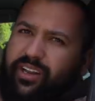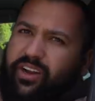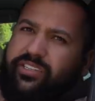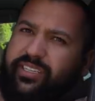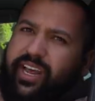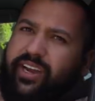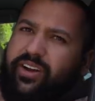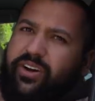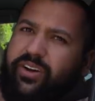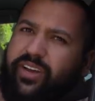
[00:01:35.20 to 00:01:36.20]
large Diet
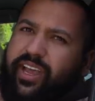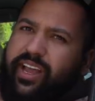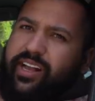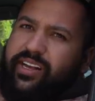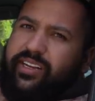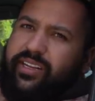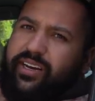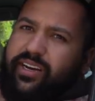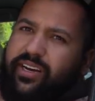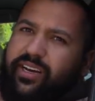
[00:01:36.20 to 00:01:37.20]
Coke, and
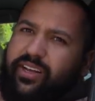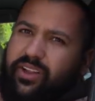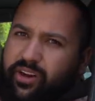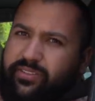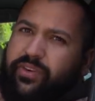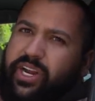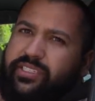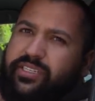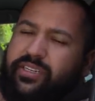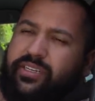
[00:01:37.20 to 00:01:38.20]
a large fries?